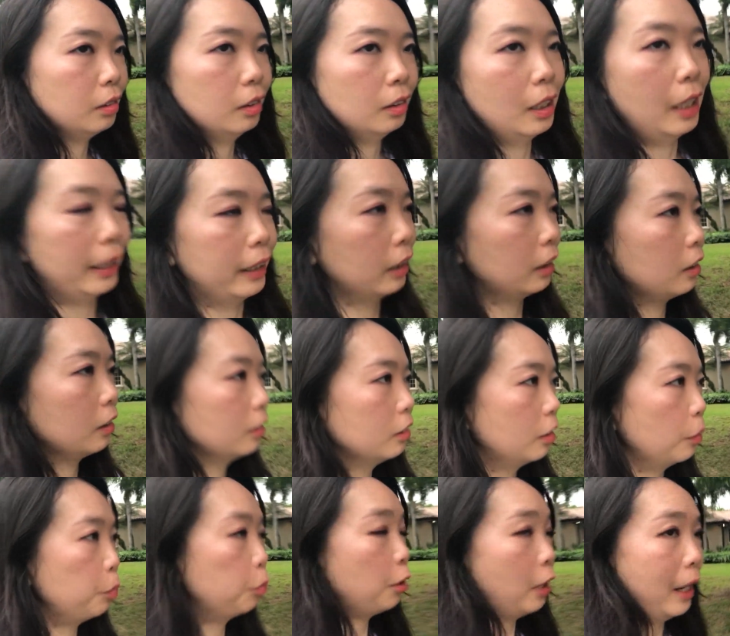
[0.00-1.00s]
like
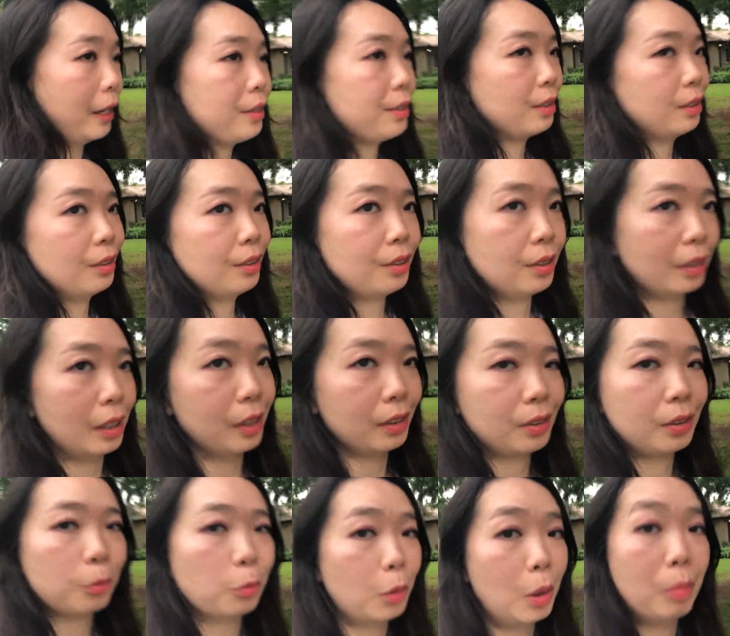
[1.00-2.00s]
the prices
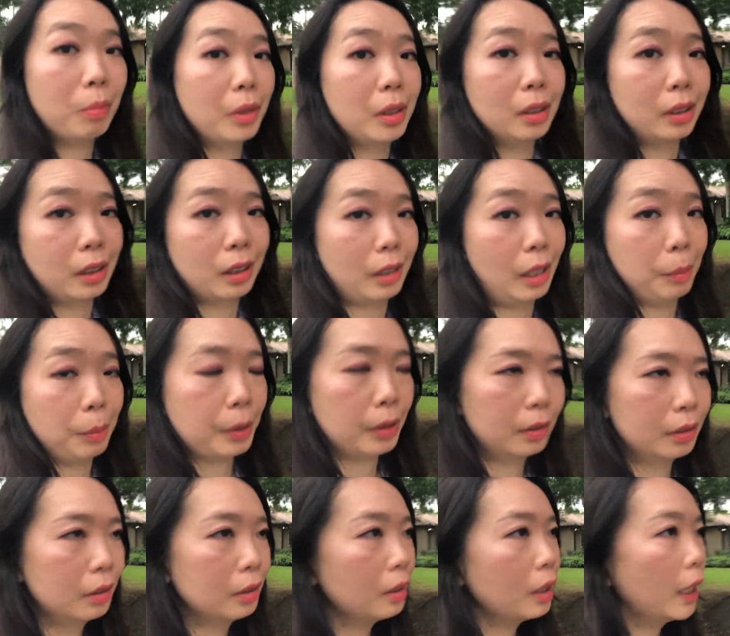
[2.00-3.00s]
is 1 million up,
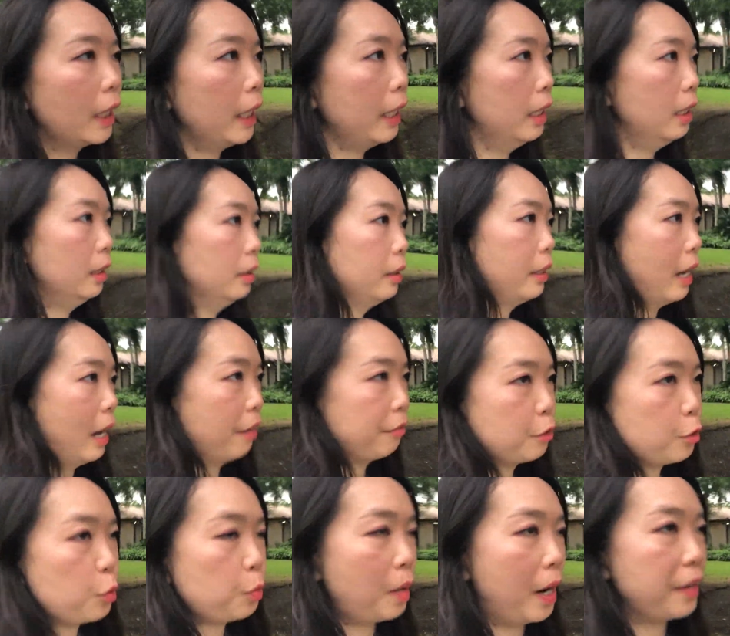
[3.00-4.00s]
and the
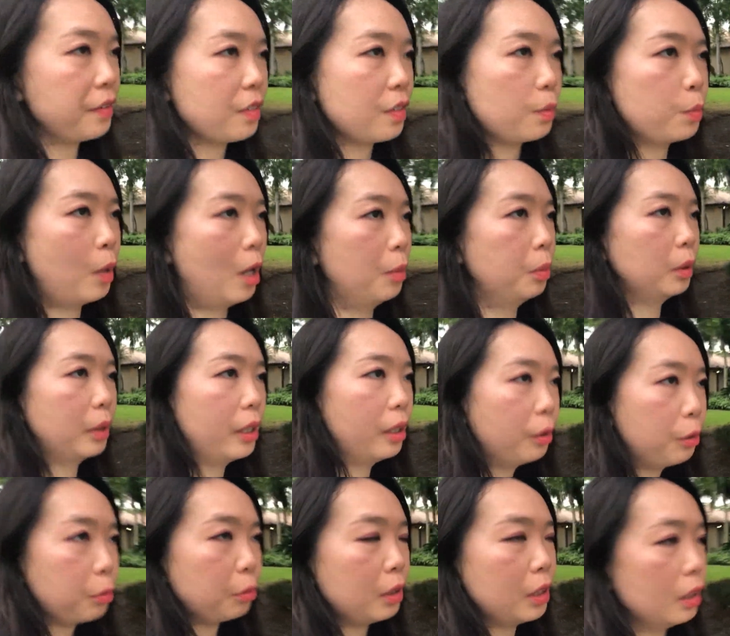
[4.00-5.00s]
average price is probably
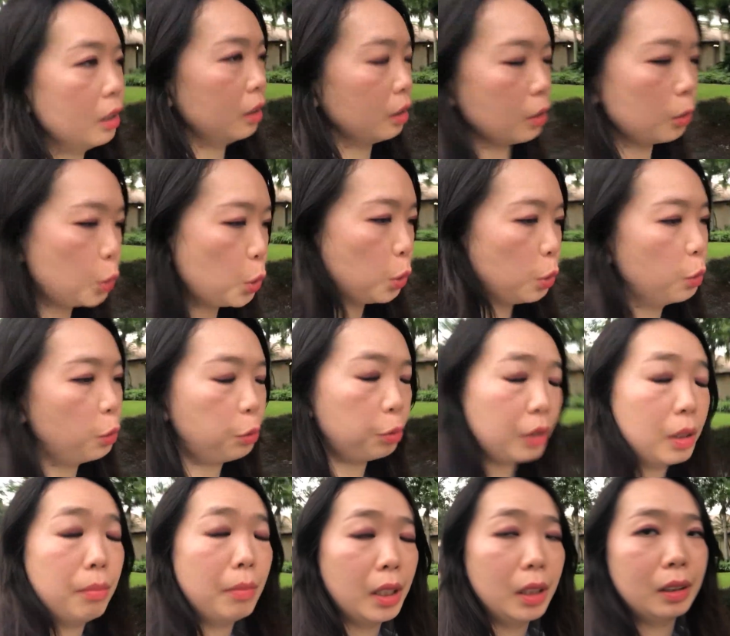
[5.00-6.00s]
3
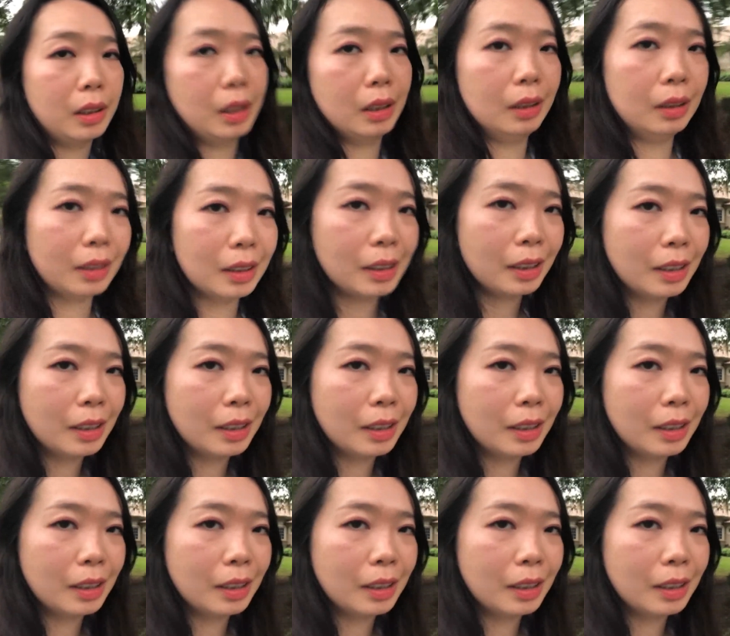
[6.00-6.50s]
million.